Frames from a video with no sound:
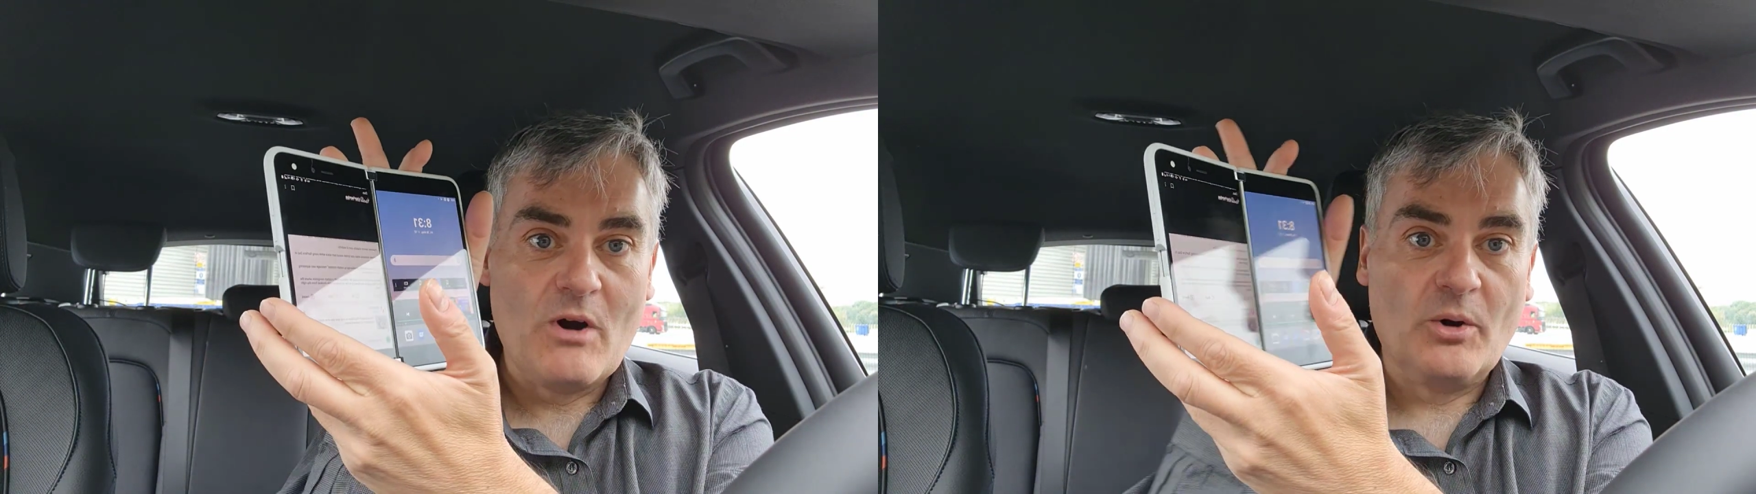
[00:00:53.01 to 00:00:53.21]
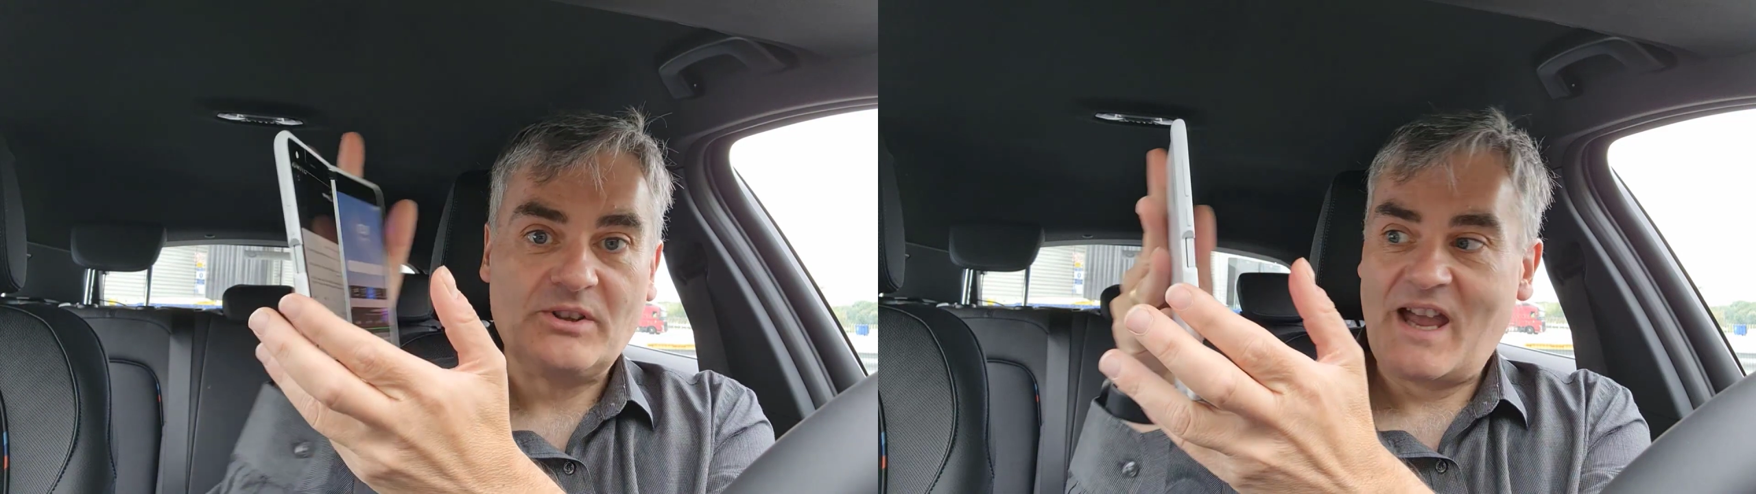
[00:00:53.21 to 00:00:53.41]

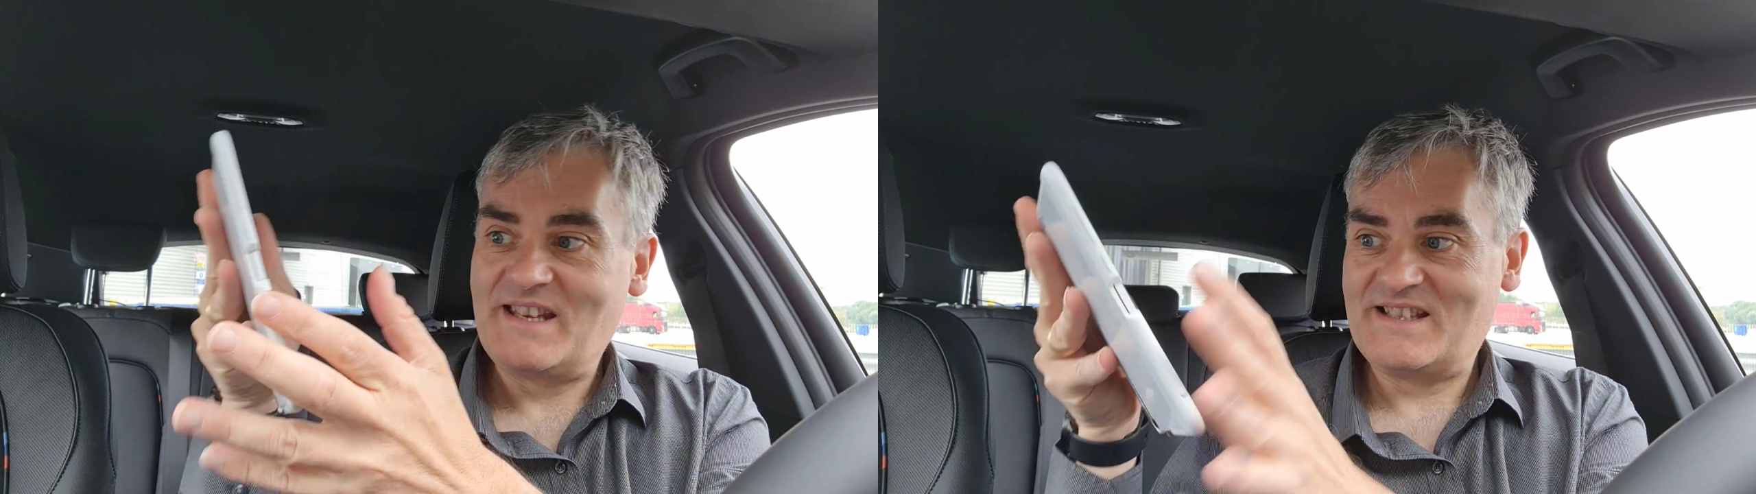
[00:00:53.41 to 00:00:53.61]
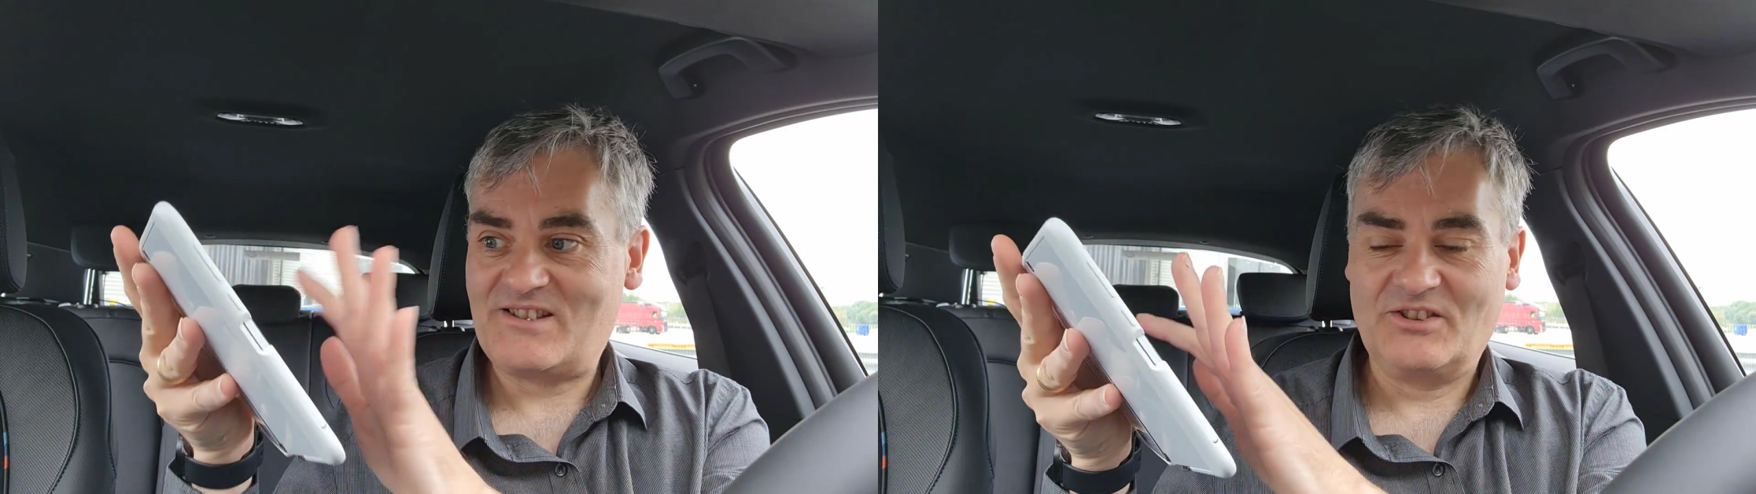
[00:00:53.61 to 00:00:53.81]
mode and
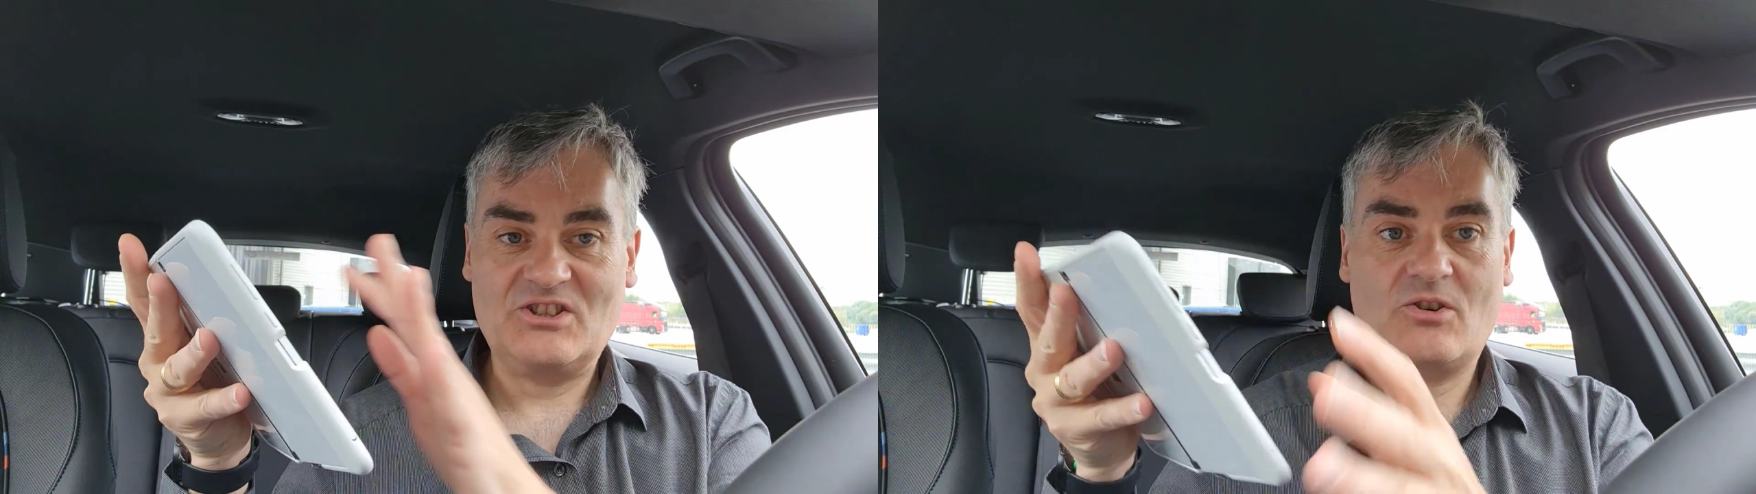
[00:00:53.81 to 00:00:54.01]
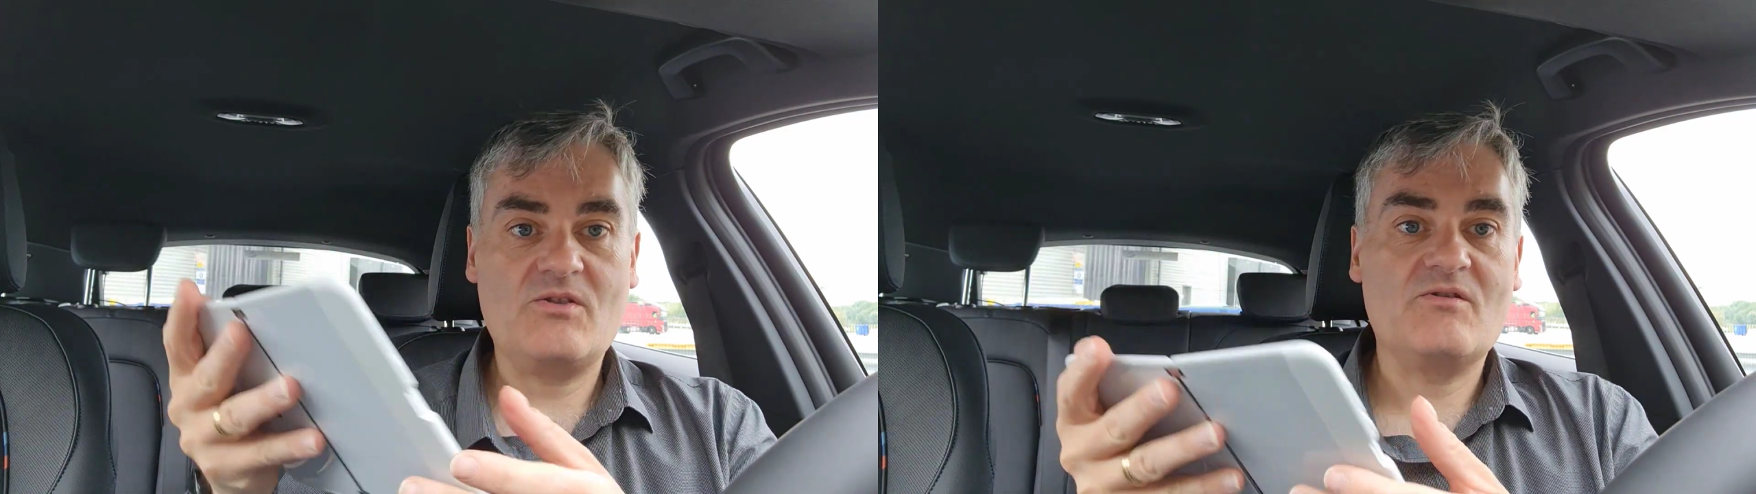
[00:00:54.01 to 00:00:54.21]
it's only
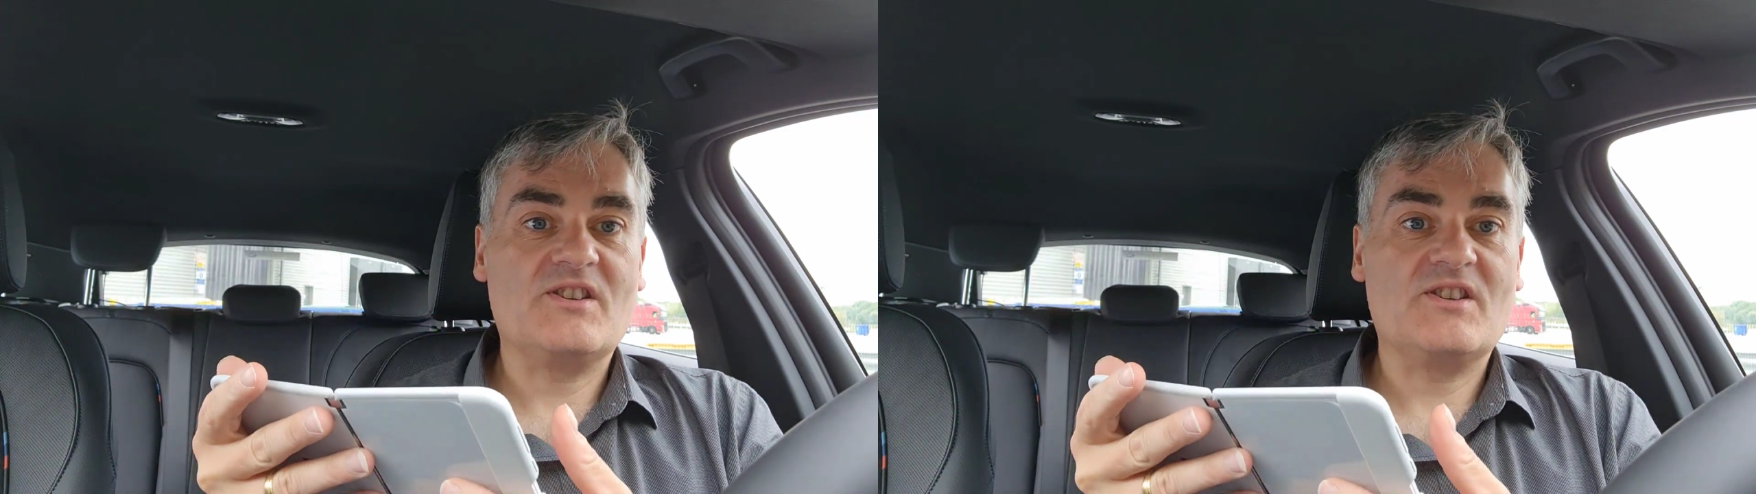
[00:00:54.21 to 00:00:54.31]
showing